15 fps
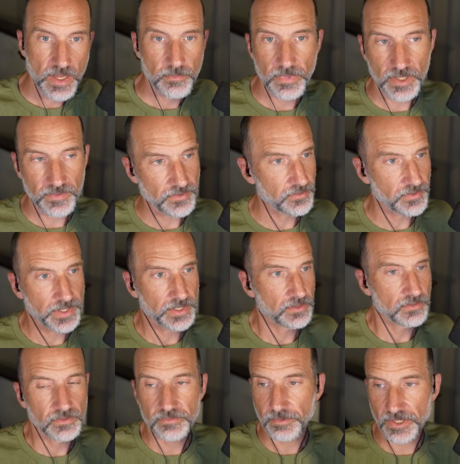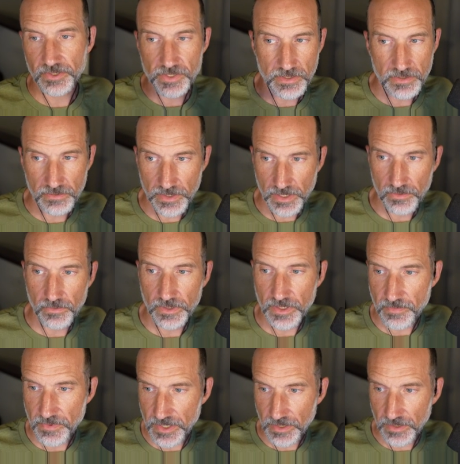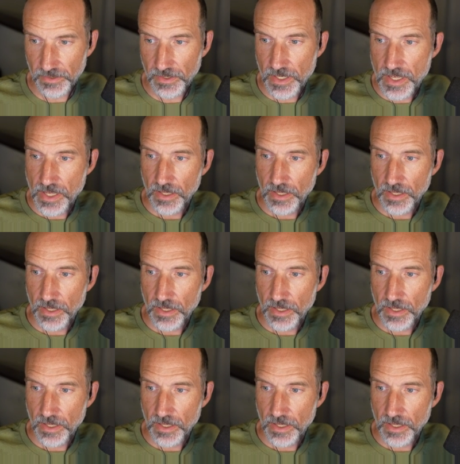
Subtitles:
But if you create a new spreadsheet, they're not going to be there.